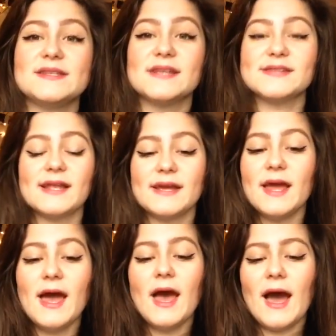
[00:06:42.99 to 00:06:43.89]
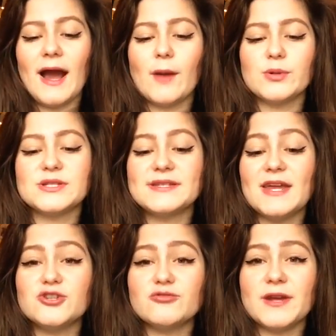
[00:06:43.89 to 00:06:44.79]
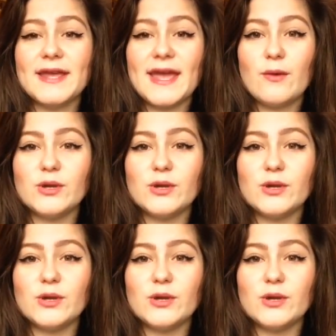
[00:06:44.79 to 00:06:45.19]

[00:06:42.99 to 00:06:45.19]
they're selling a Harry Potter stationery kit,